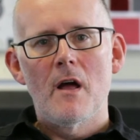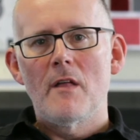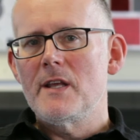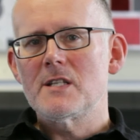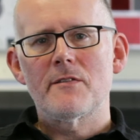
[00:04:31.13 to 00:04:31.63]

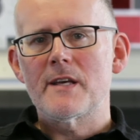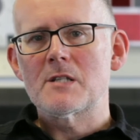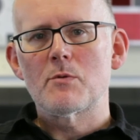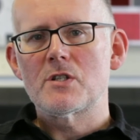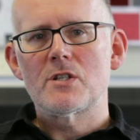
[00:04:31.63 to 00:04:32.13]
These are things
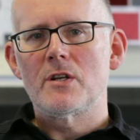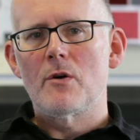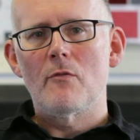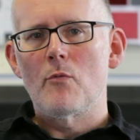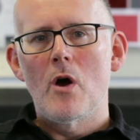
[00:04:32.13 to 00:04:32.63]
which
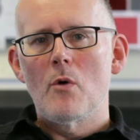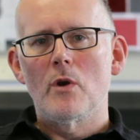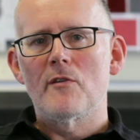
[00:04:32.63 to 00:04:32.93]
will